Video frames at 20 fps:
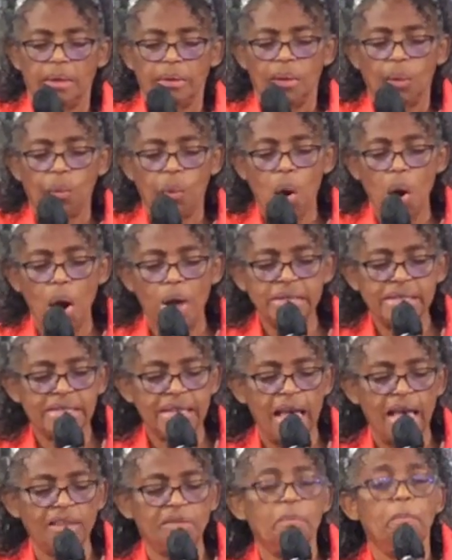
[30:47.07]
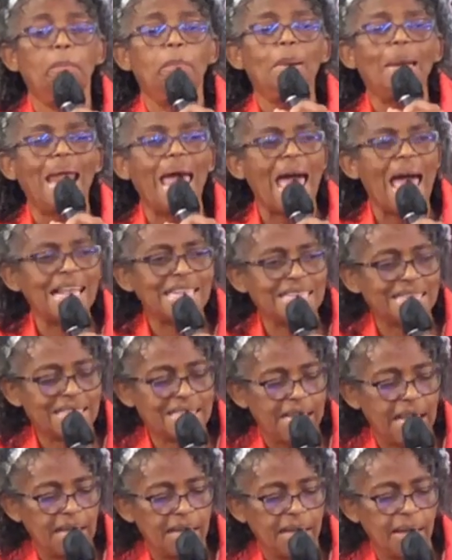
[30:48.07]
The word says,
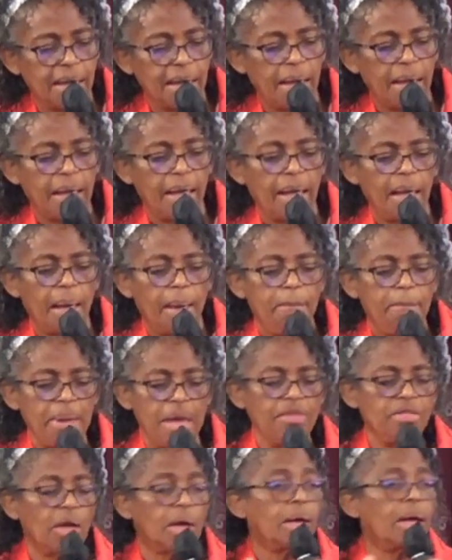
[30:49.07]
"Blessed be the